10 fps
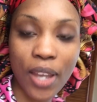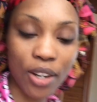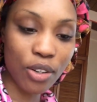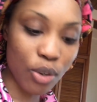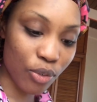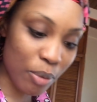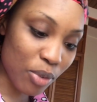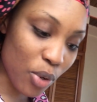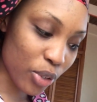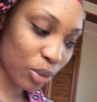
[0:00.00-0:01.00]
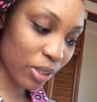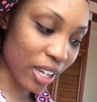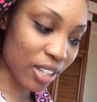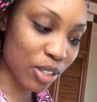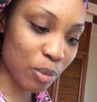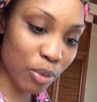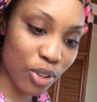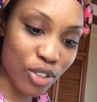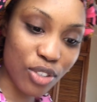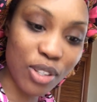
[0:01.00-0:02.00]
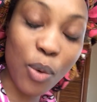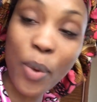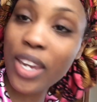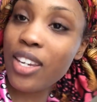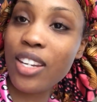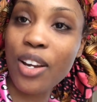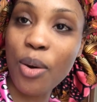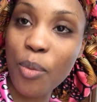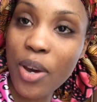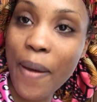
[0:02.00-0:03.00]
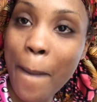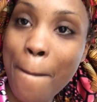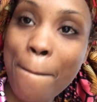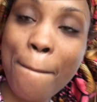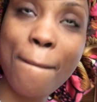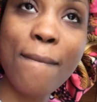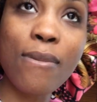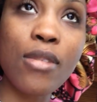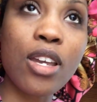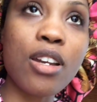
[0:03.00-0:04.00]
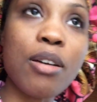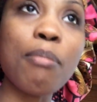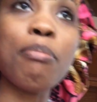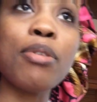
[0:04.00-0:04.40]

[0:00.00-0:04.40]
I don't know if I'm going through like a spiritual awakening or what.